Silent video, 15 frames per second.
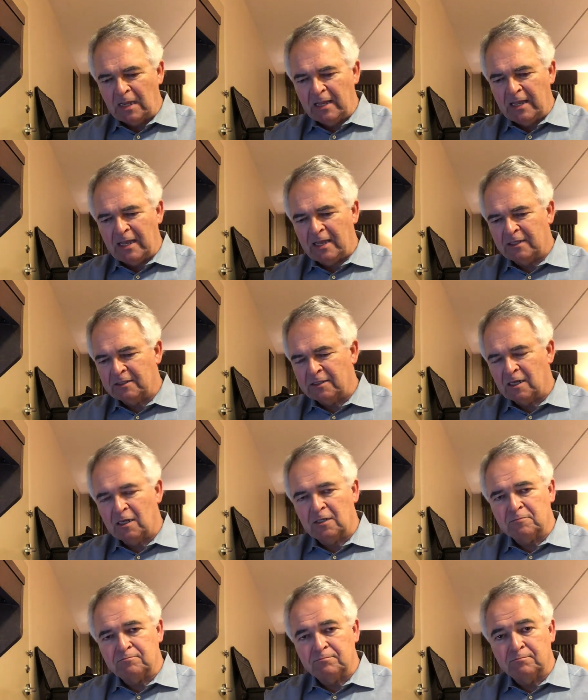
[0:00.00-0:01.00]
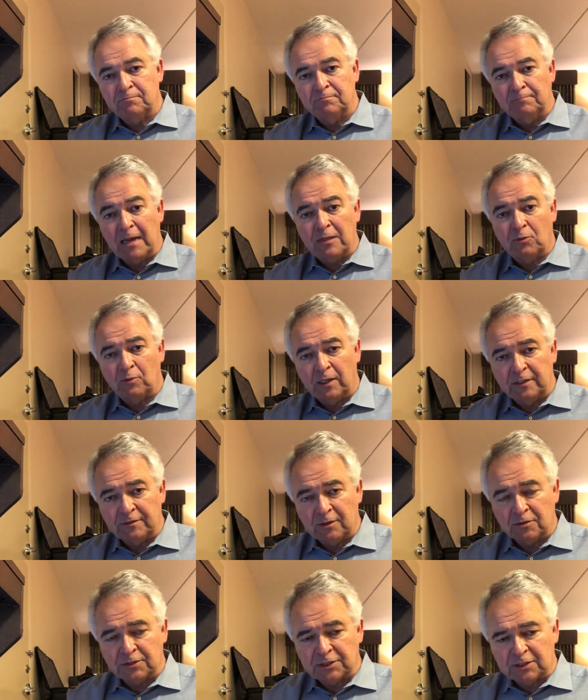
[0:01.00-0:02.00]
And by the way,
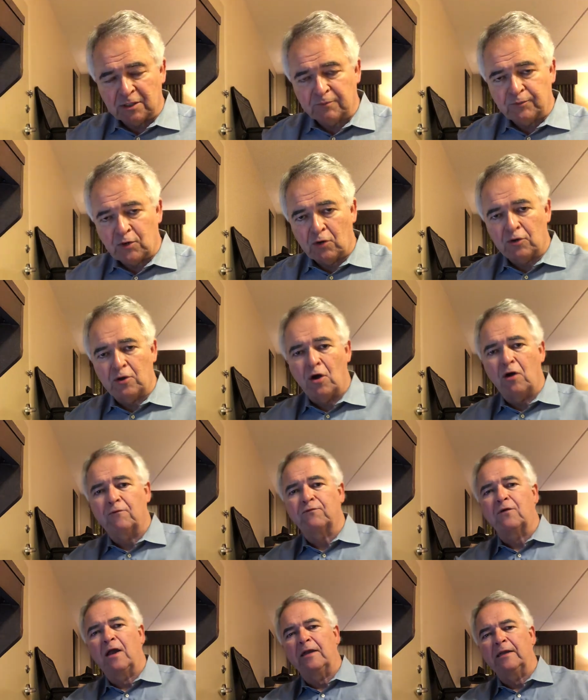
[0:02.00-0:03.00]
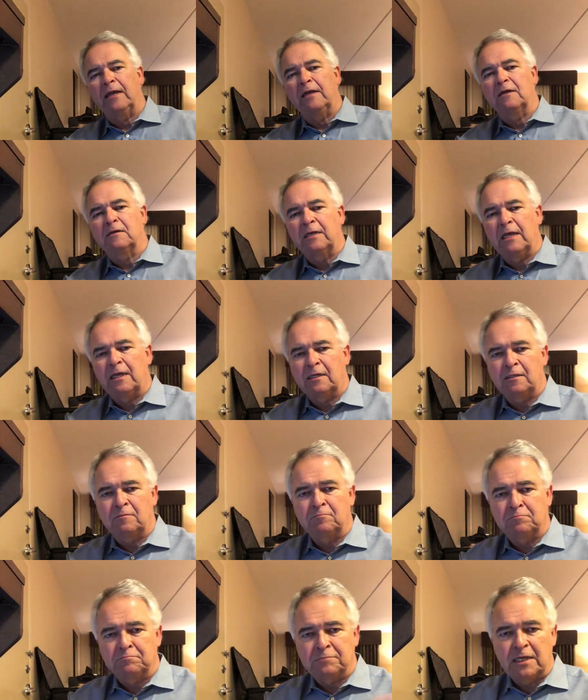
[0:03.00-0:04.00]
there's a third off right now,
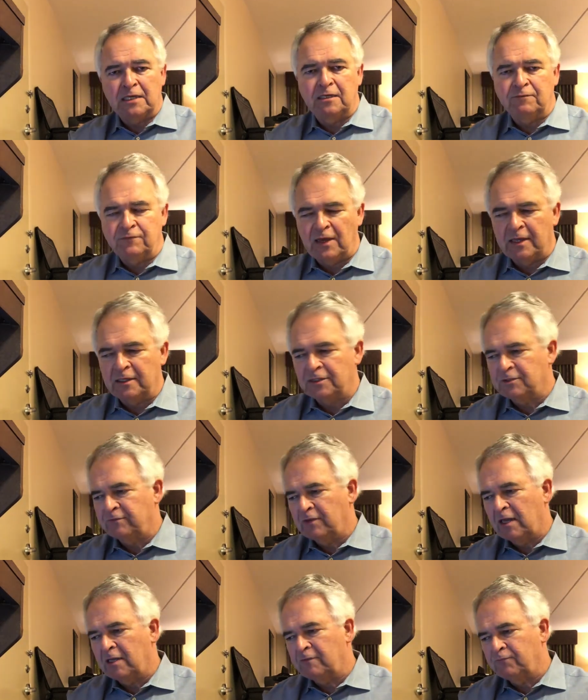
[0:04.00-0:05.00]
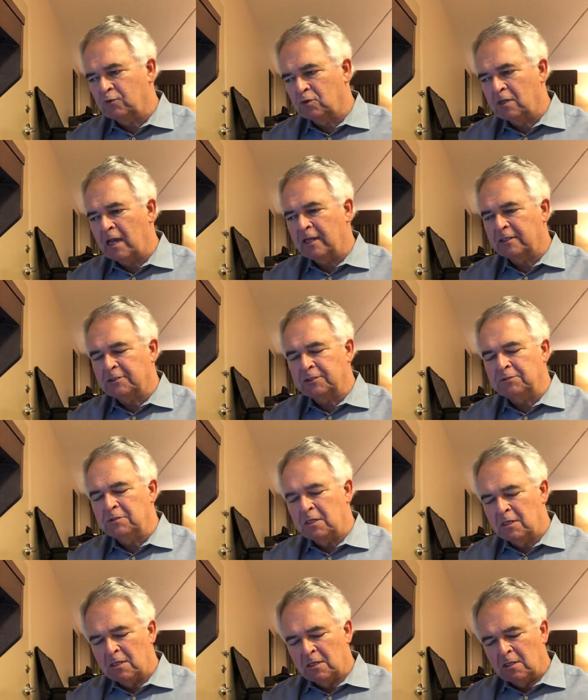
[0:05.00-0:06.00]
and take advantage of that if you'd like to.
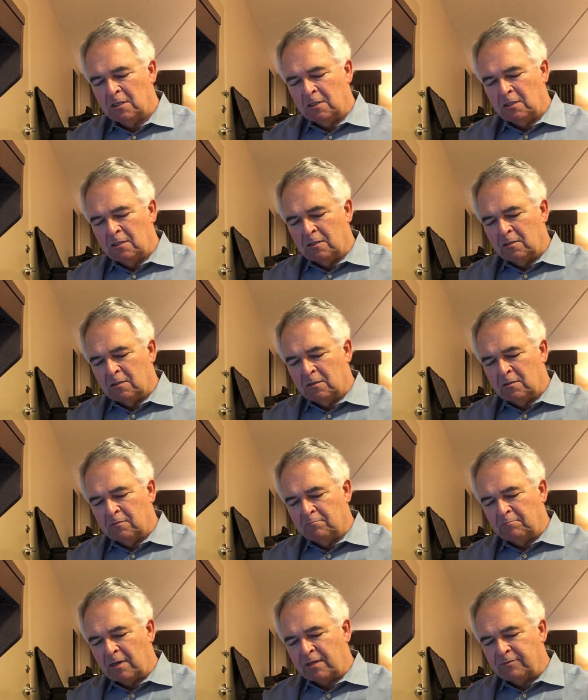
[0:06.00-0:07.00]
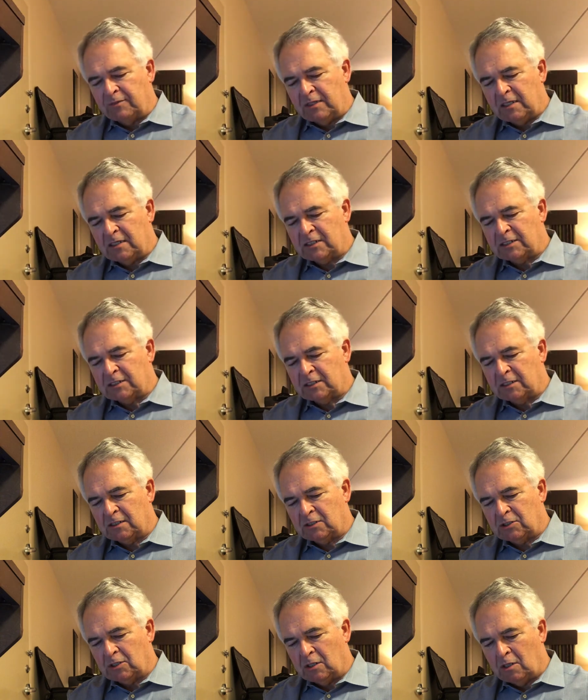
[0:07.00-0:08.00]
By this
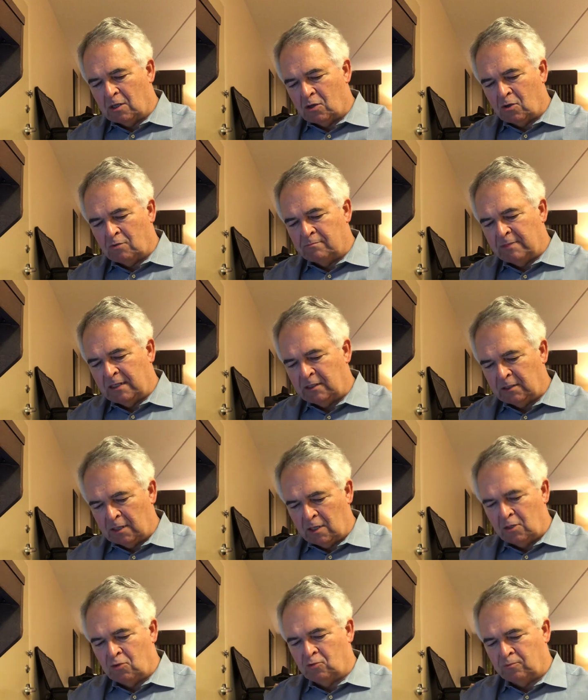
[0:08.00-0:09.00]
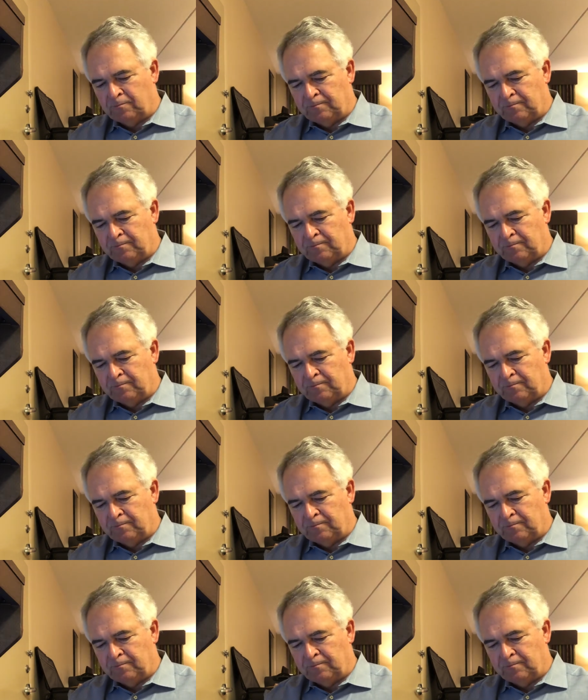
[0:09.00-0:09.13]
shall all men know